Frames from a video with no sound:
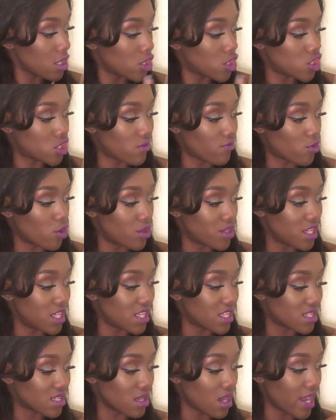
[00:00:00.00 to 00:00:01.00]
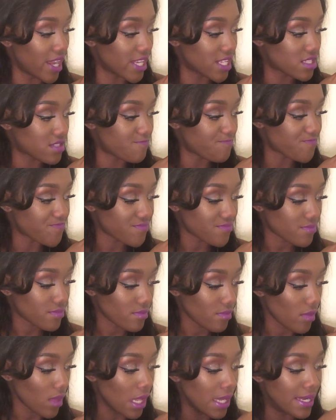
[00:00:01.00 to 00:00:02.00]
Because you've got these nice
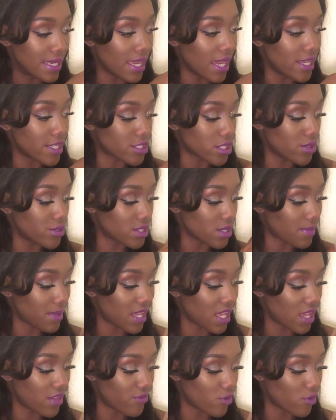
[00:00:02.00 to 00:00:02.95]
lighter tones up here.